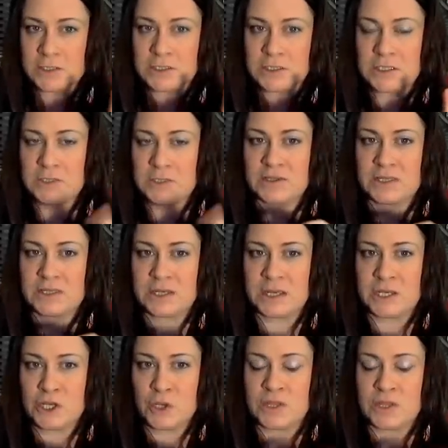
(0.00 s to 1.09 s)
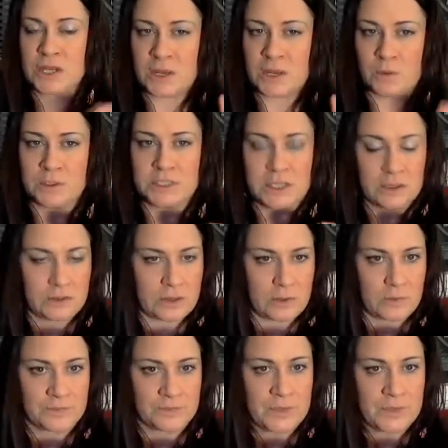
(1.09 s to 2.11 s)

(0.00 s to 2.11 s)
the secret that I know that I will tell you.